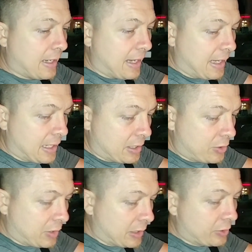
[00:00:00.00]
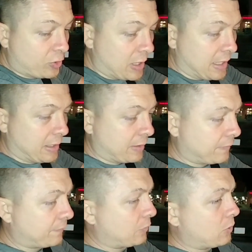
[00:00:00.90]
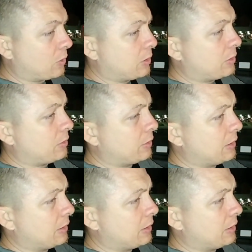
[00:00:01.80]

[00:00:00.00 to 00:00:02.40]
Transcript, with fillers: And you get a drink for